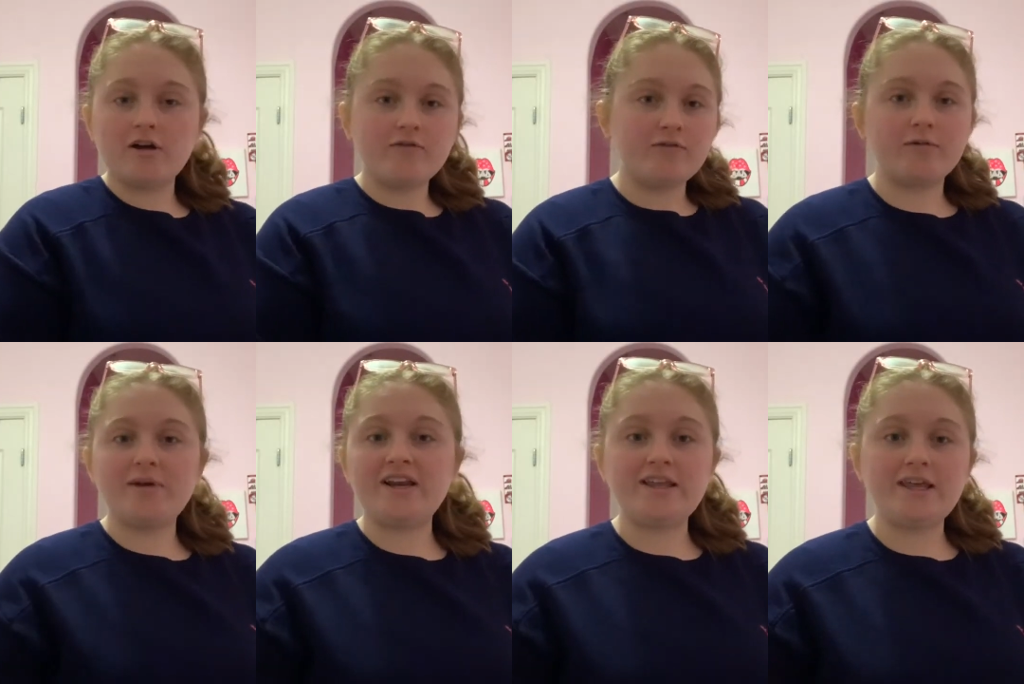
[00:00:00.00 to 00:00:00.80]
for
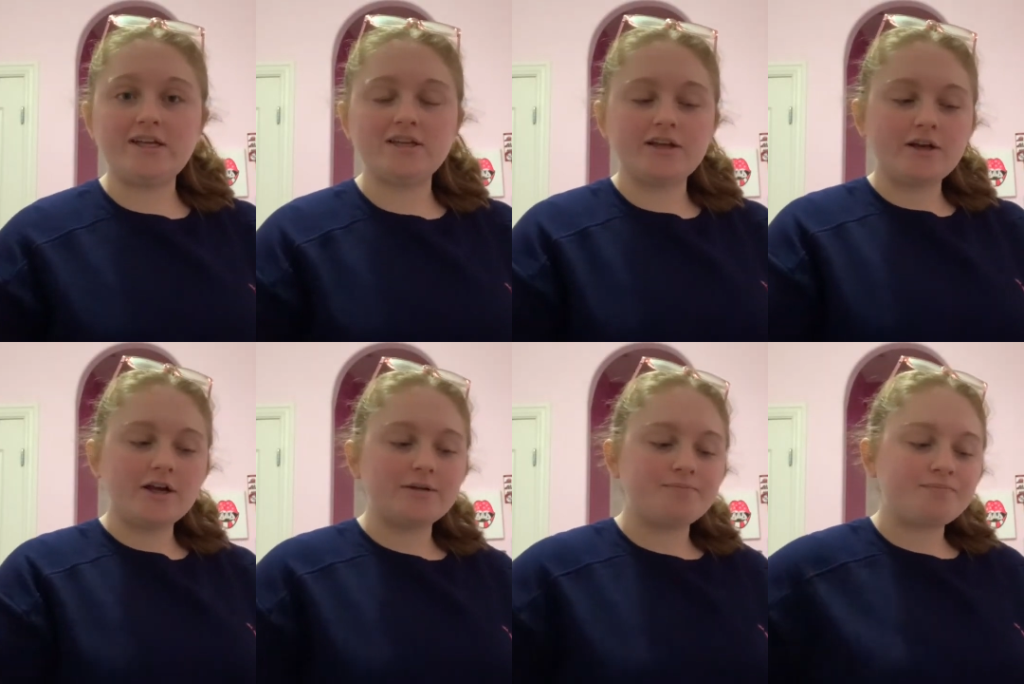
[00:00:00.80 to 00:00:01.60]
many things. Like,
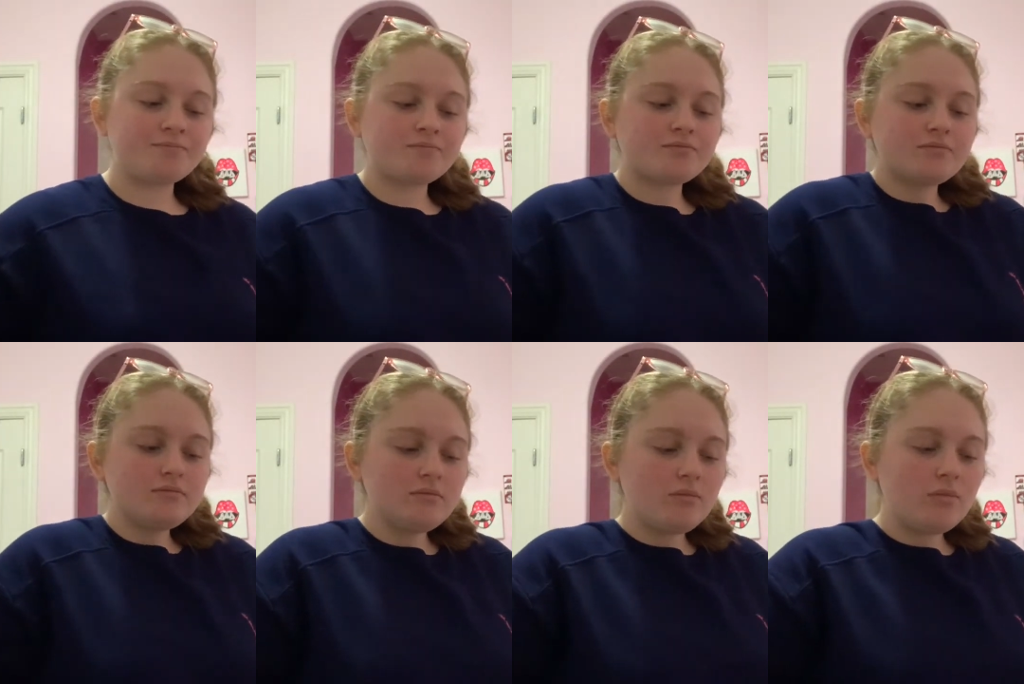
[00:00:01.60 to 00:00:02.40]
I'm
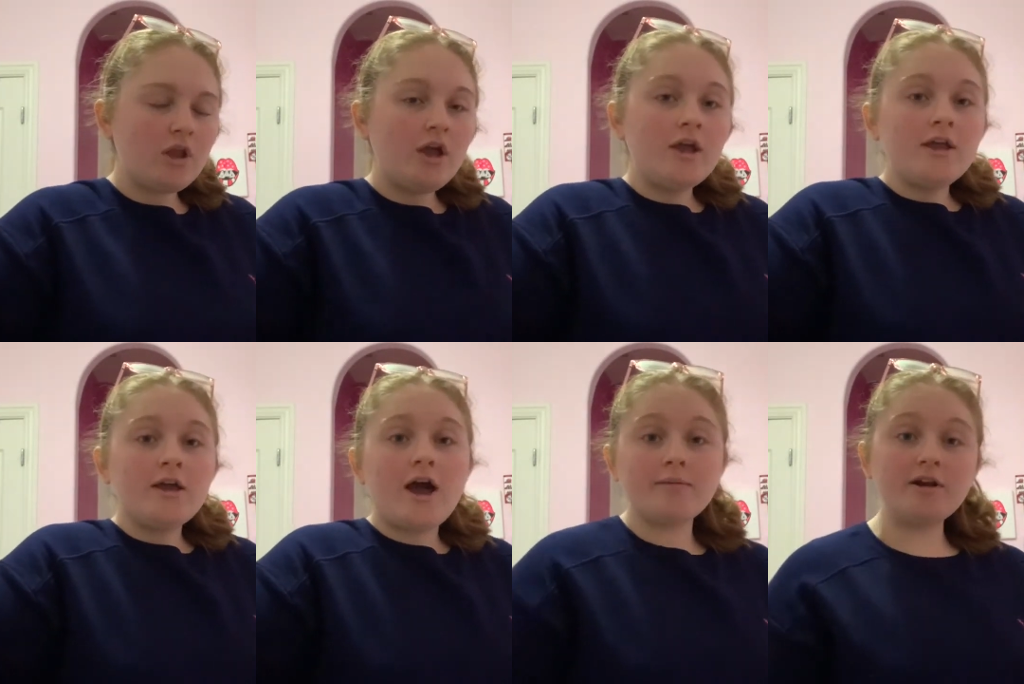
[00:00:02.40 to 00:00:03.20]

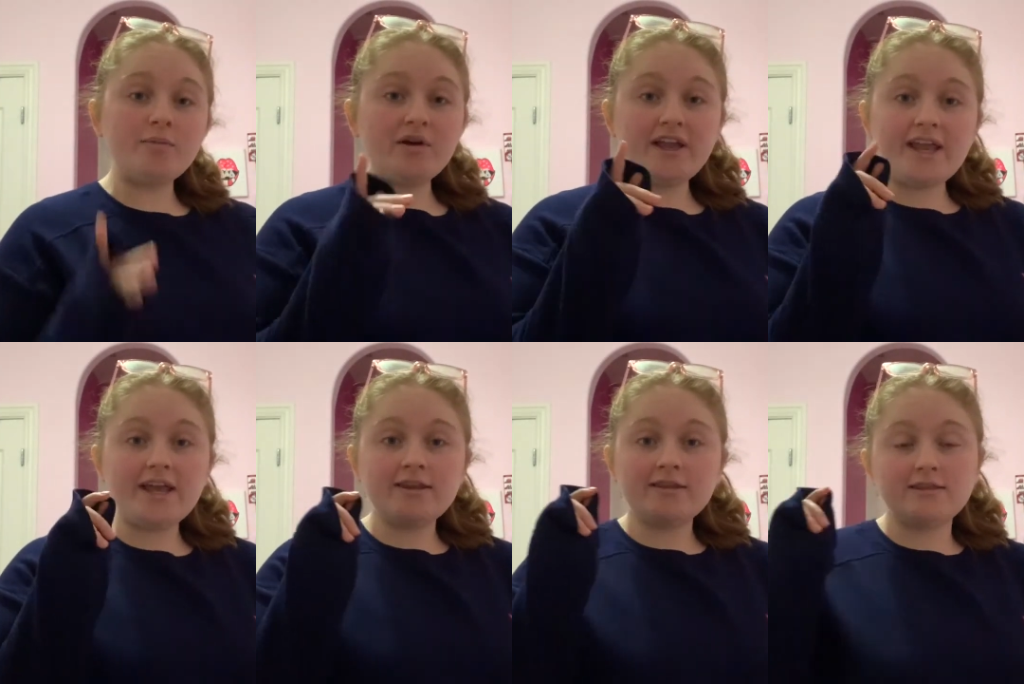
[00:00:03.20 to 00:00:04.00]
gonna put
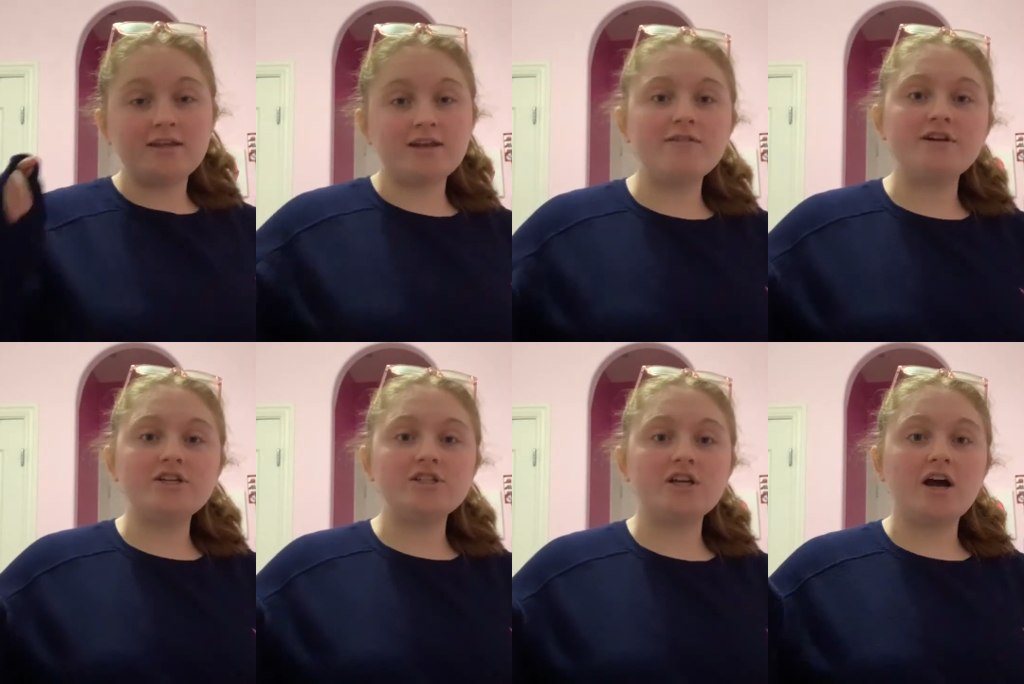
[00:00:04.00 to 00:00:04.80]
in the
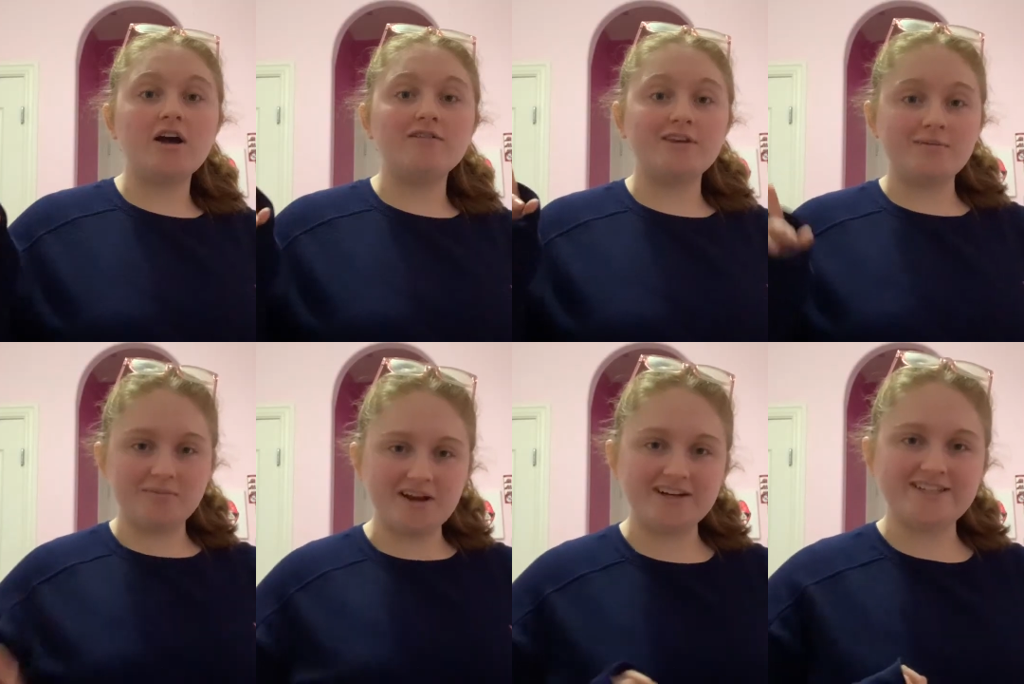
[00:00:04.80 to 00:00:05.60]
definition of
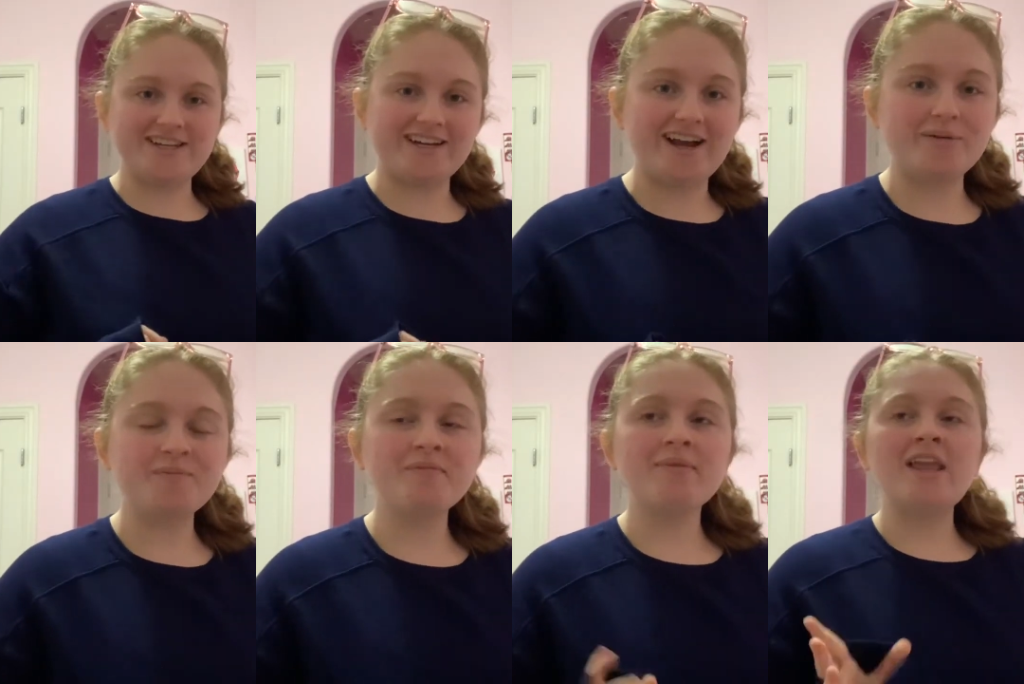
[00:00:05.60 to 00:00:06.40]
comparison now.
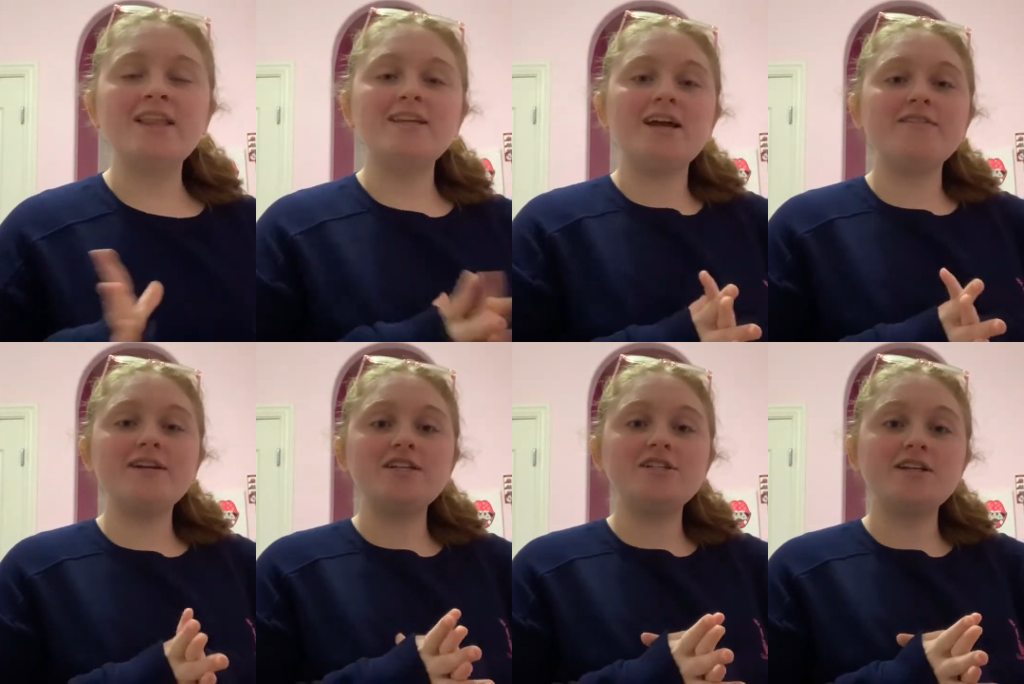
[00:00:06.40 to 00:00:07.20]
The
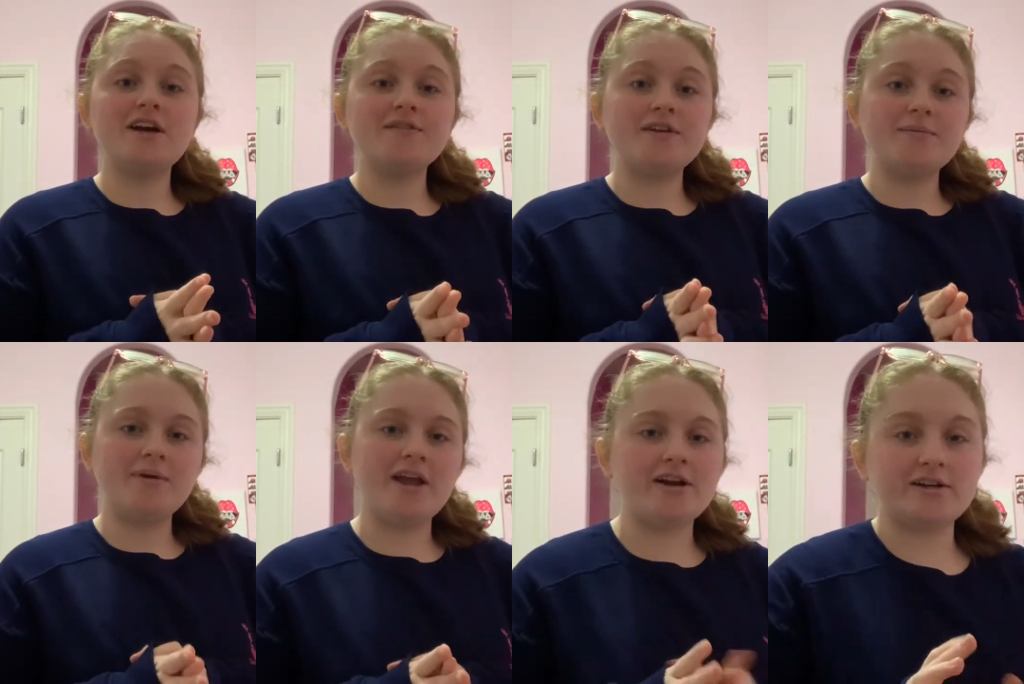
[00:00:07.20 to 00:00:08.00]
definition of
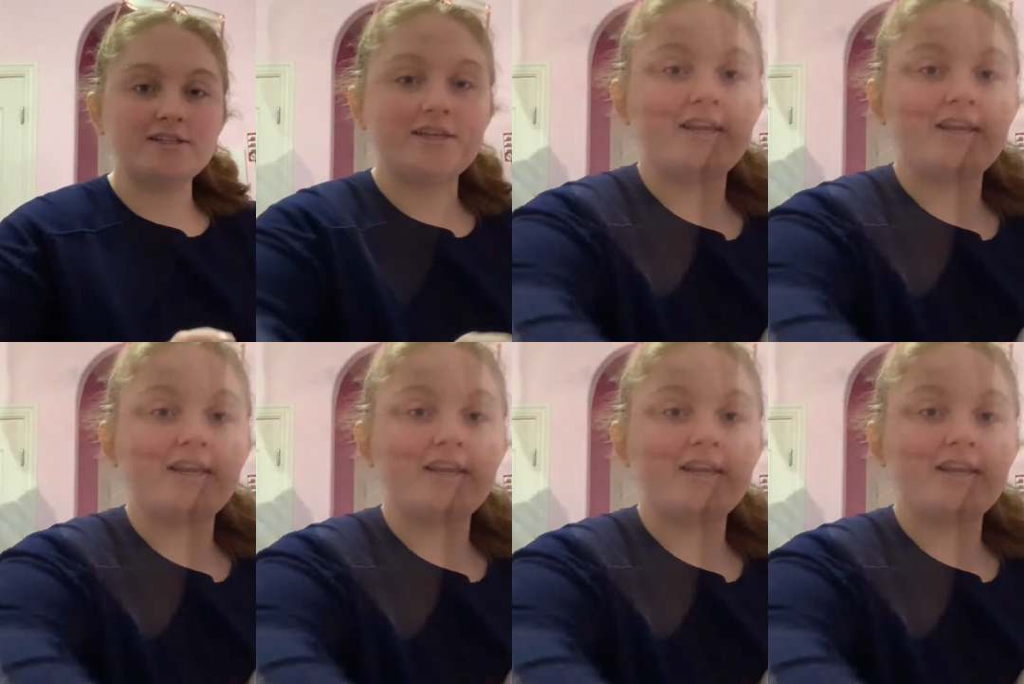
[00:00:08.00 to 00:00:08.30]
comparison